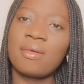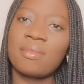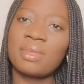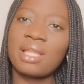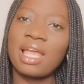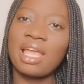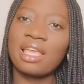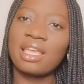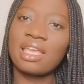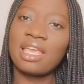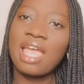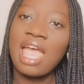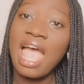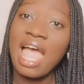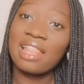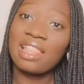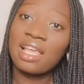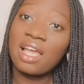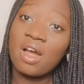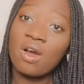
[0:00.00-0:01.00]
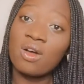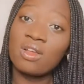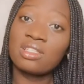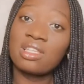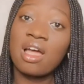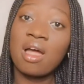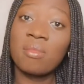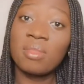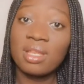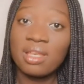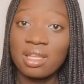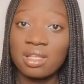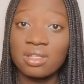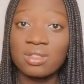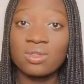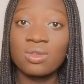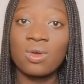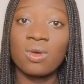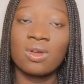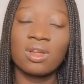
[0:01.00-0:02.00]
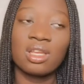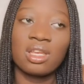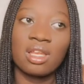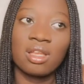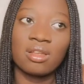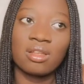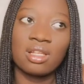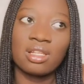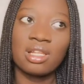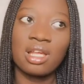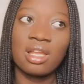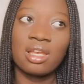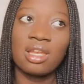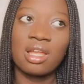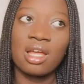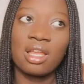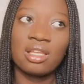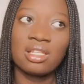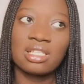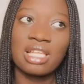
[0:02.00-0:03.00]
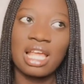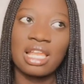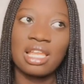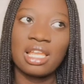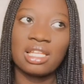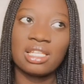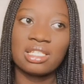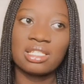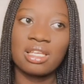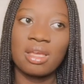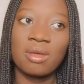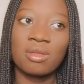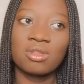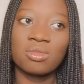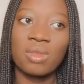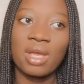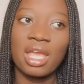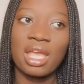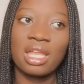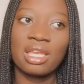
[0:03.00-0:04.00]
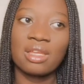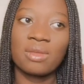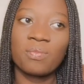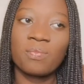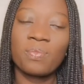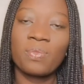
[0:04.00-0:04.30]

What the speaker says: I'm like, I think I was humming the song, and then I'm like, nah, this idea just came to my head.